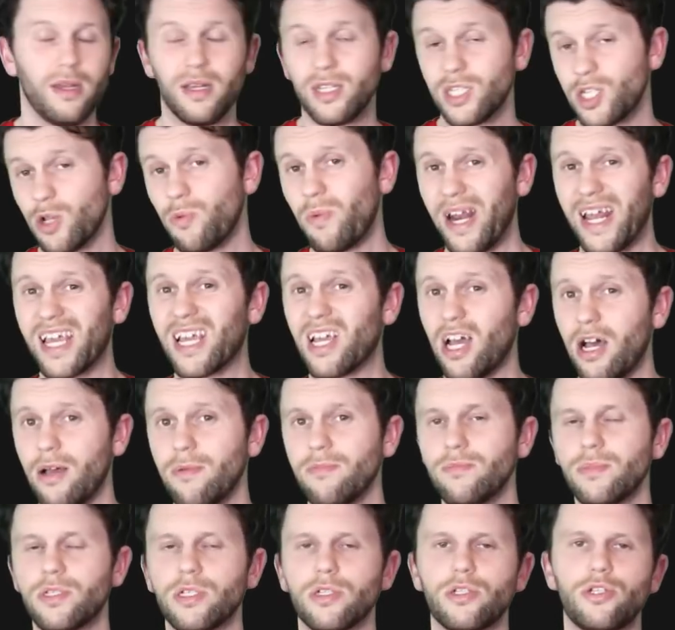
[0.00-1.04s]
So when it
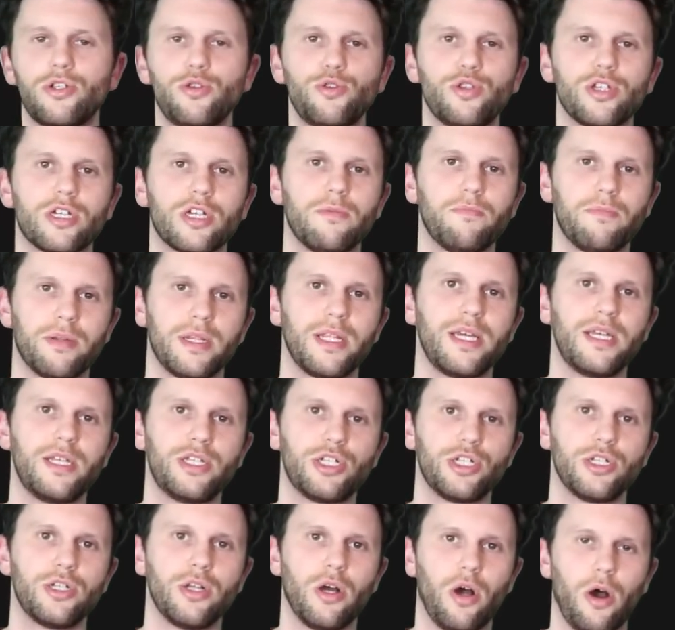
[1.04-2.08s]
comes to the completion